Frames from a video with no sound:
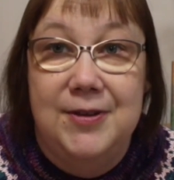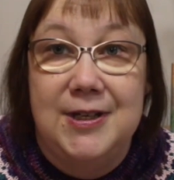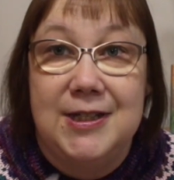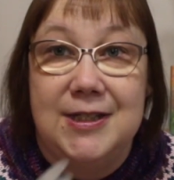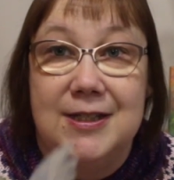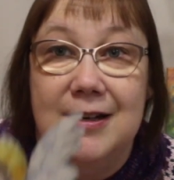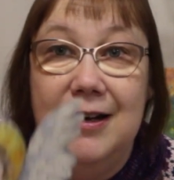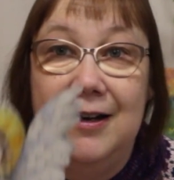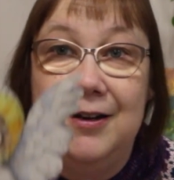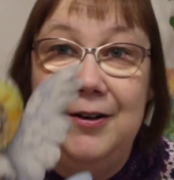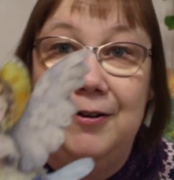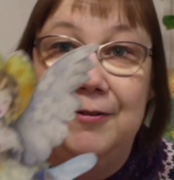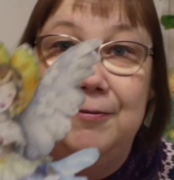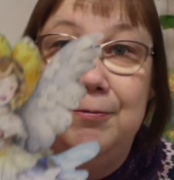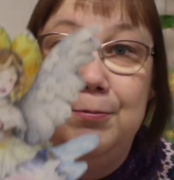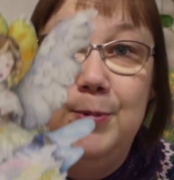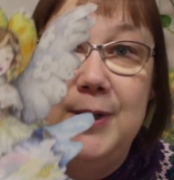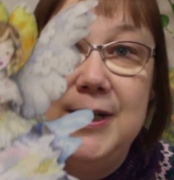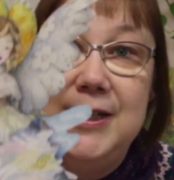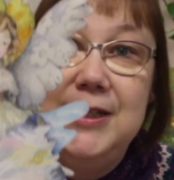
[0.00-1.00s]
this kind
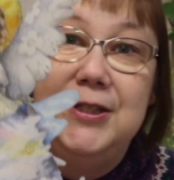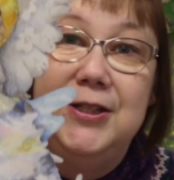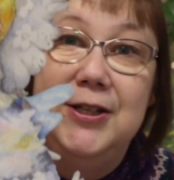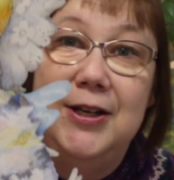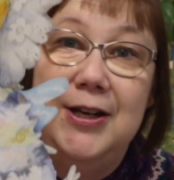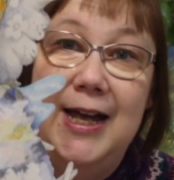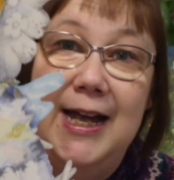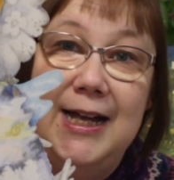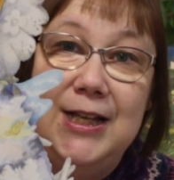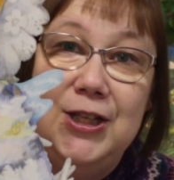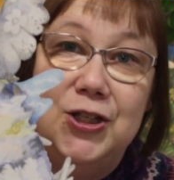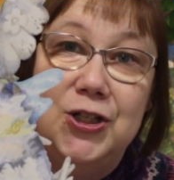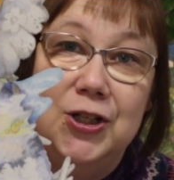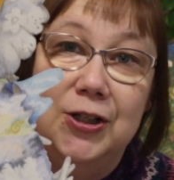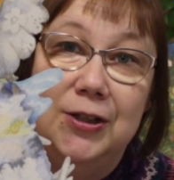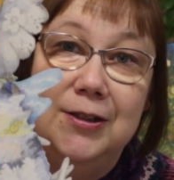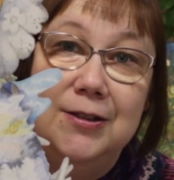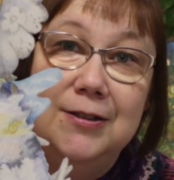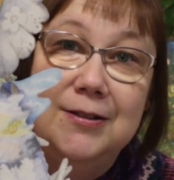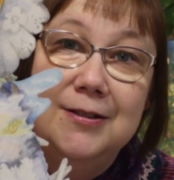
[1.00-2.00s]
of winter
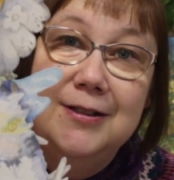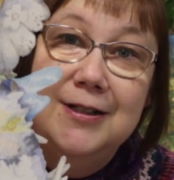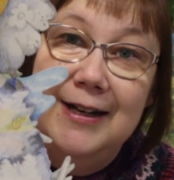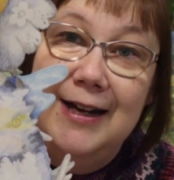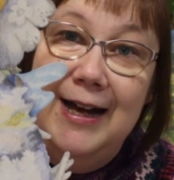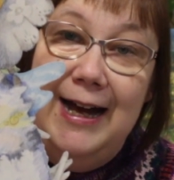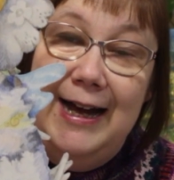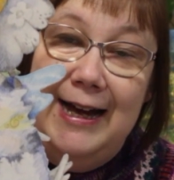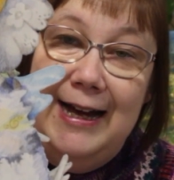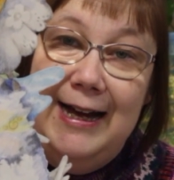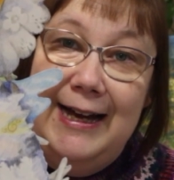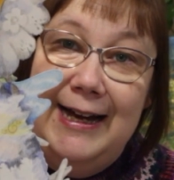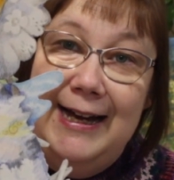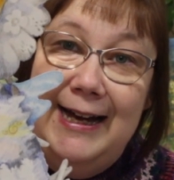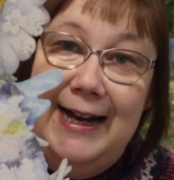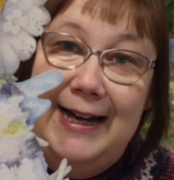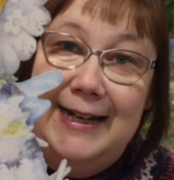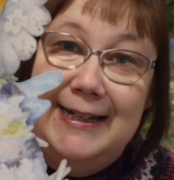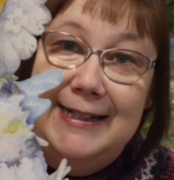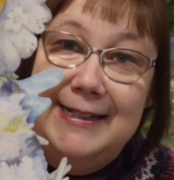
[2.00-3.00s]
angel
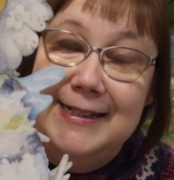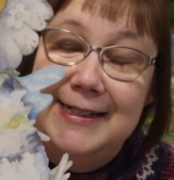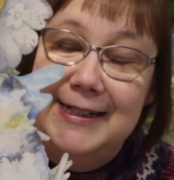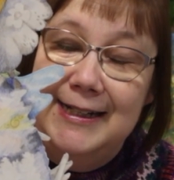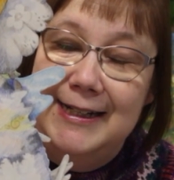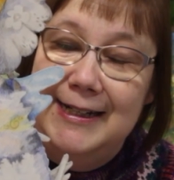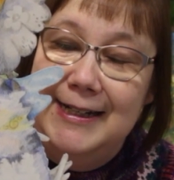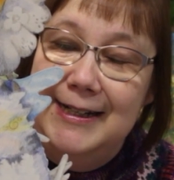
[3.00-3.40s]
and